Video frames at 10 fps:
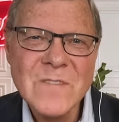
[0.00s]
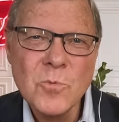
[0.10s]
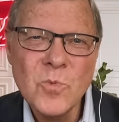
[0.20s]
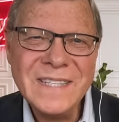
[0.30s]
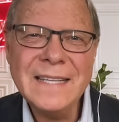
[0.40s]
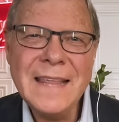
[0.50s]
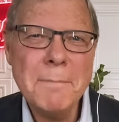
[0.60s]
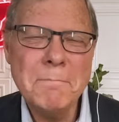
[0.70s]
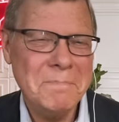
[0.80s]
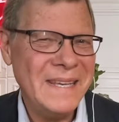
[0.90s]
What did
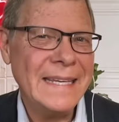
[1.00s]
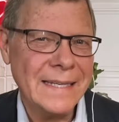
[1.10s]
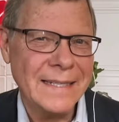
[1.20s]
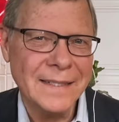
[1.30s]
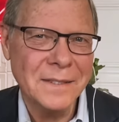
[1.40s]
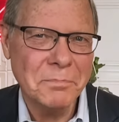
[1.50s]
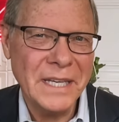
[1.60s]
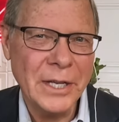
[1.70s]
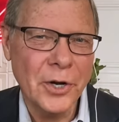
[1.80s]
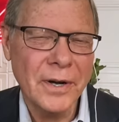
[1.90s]
that mean?
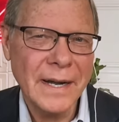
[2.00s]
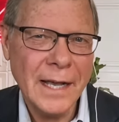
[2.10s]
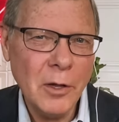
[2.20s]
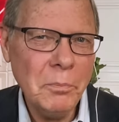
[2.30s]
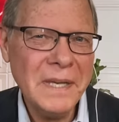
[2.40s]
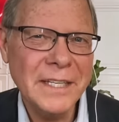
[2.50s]
Peter, help me